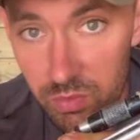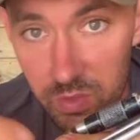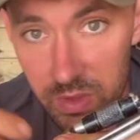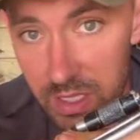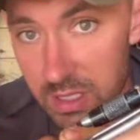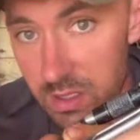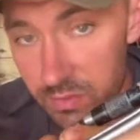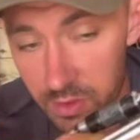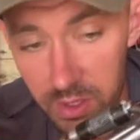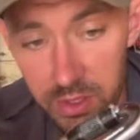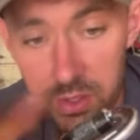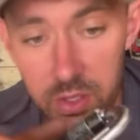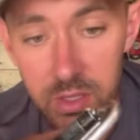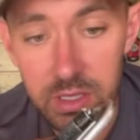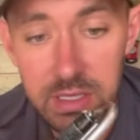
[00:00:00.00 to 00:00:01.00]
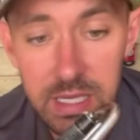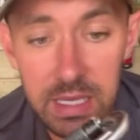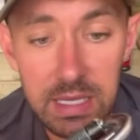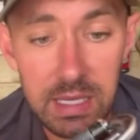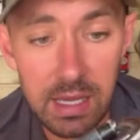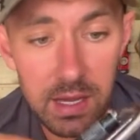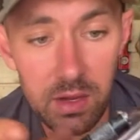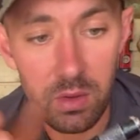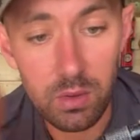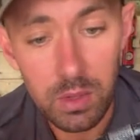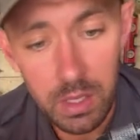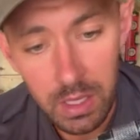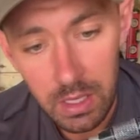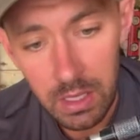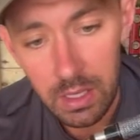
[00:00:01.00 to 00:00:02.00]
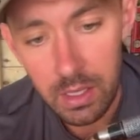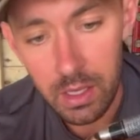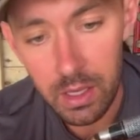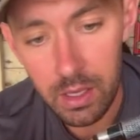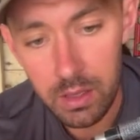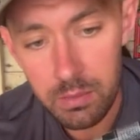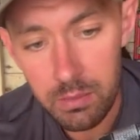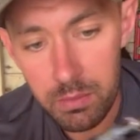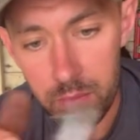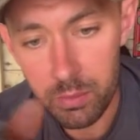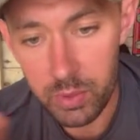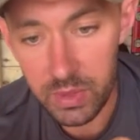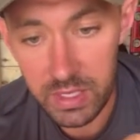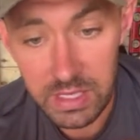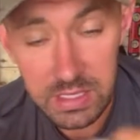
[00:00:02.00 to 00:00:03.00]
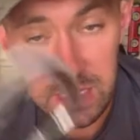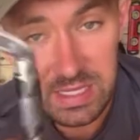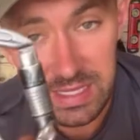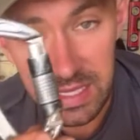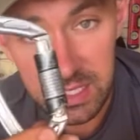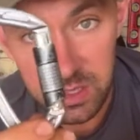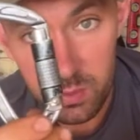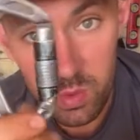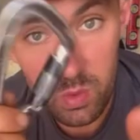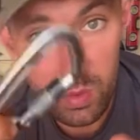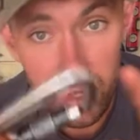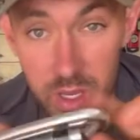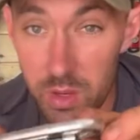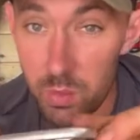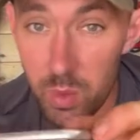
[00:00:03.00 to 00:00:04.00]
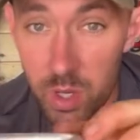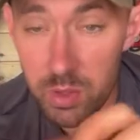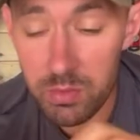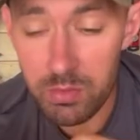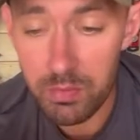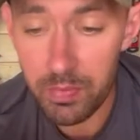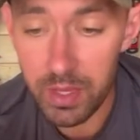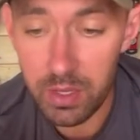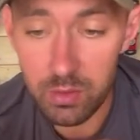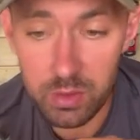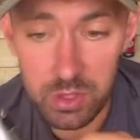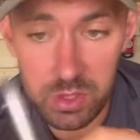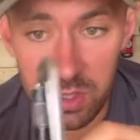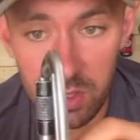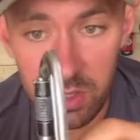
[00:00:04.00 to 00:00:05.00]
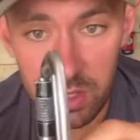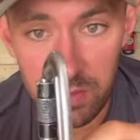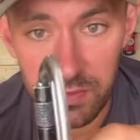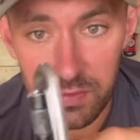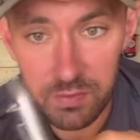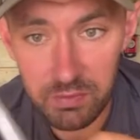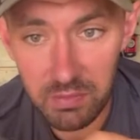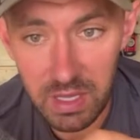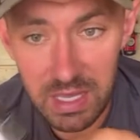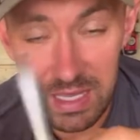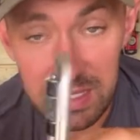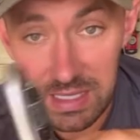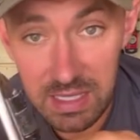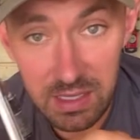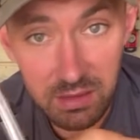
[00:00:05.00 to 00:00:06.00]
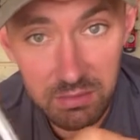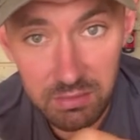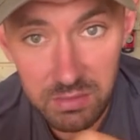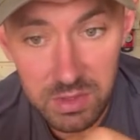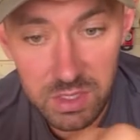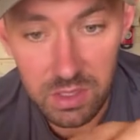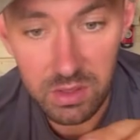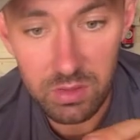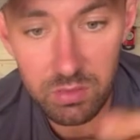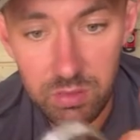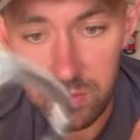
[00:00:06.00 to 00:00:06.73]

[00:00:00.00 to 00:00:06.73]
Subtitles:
then you've got to try and take it out. But this is that small that it won't. It will just kind of hit it. So